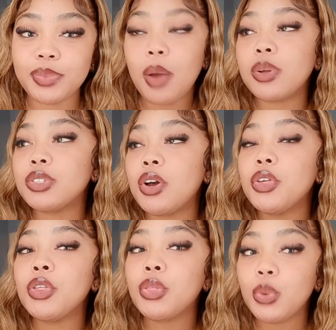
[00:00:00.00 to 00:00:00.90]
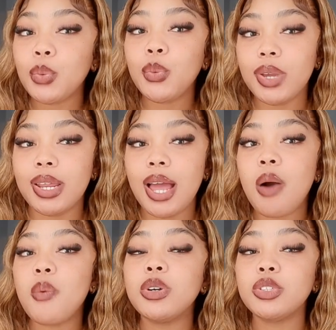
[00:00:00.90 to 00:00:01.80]
I was going through it.
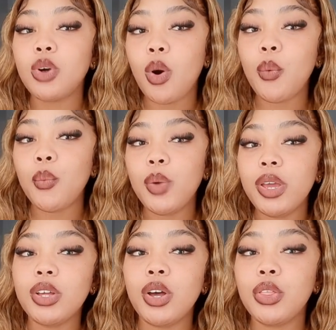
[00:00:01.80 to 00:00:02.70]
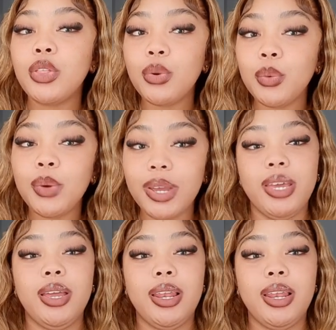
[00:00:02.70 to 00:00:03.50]
I was going through it.